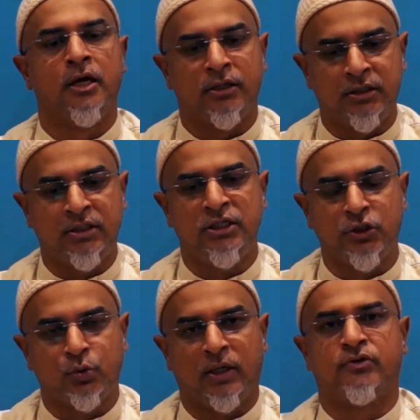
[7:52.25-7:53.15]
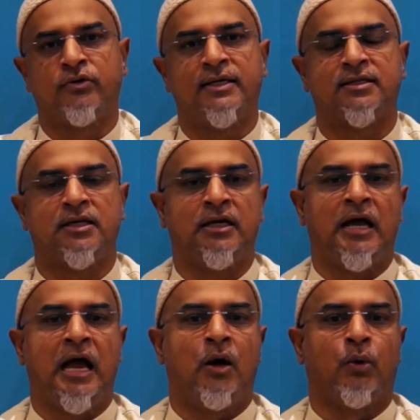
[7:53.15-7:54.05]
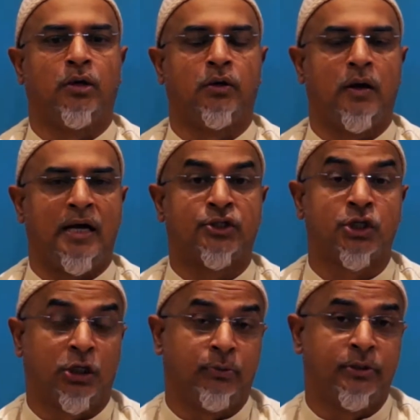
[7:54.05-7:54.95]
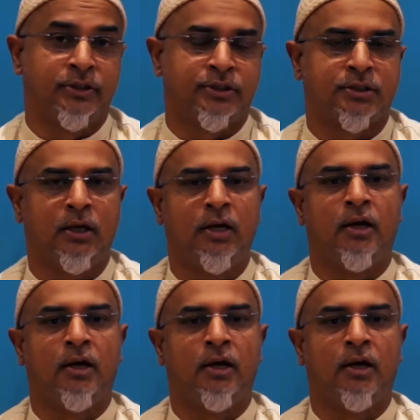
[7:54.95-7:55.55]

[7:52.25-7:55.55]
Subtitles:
need to address in our sermons,